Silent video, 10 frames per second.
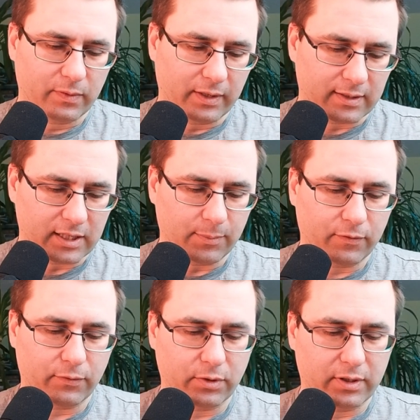except
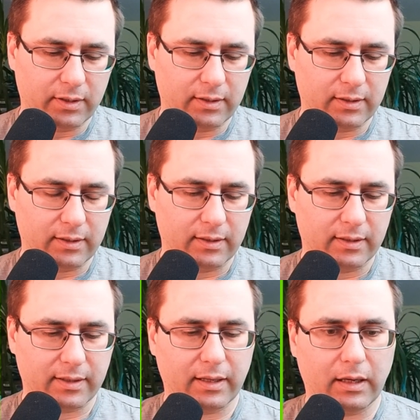for the
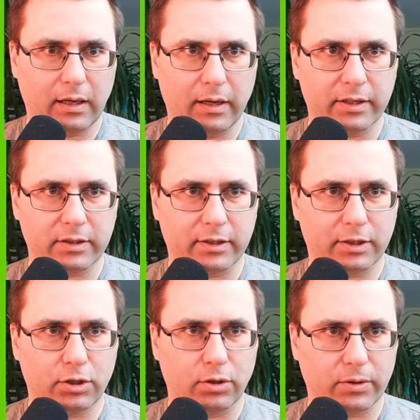character
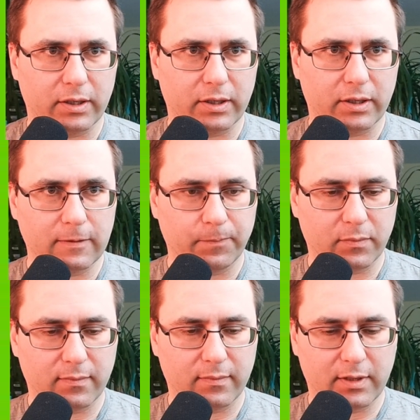tokens
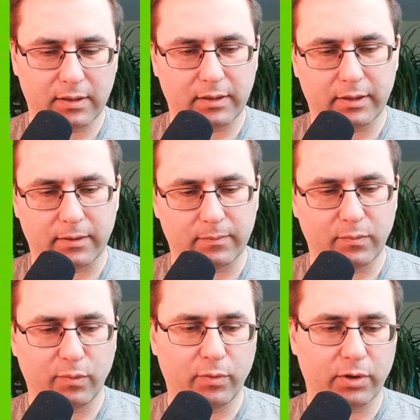that are
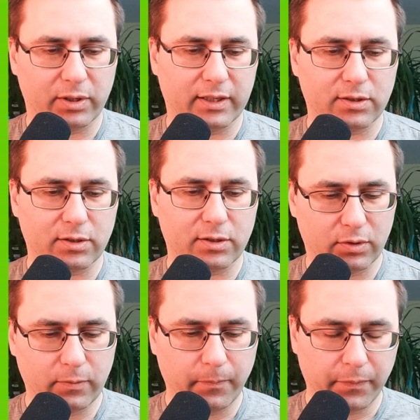more or less
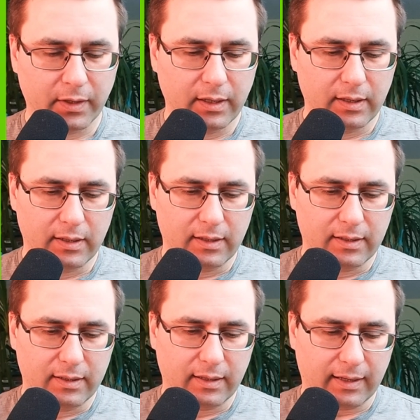good.
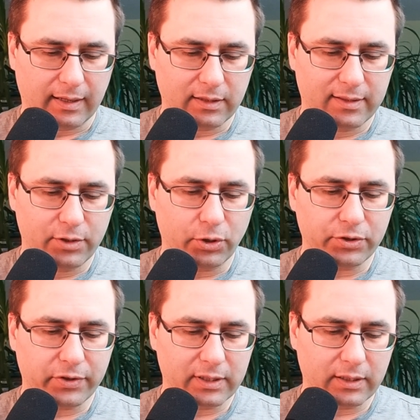I
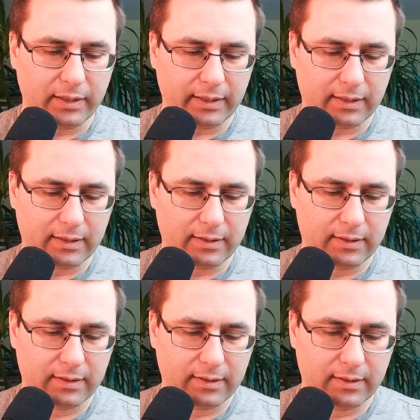don't really like
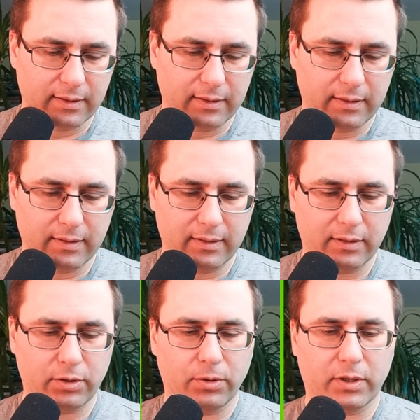the
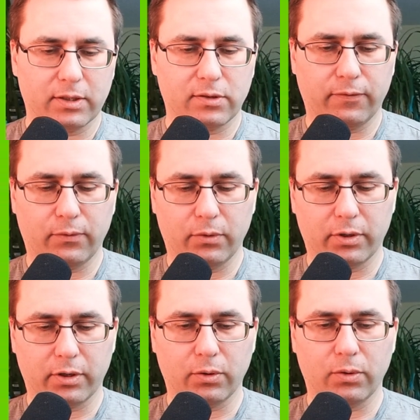tokens
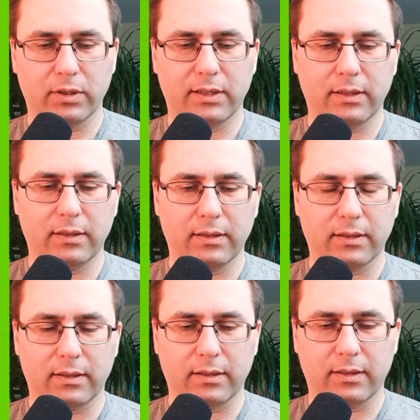for all
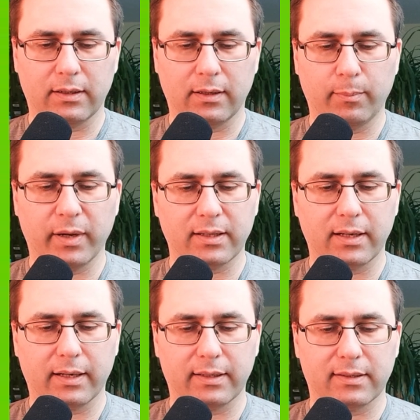the bad
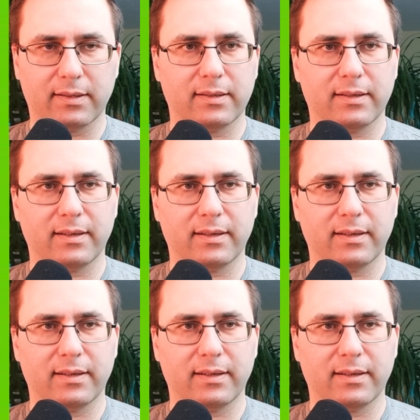guys.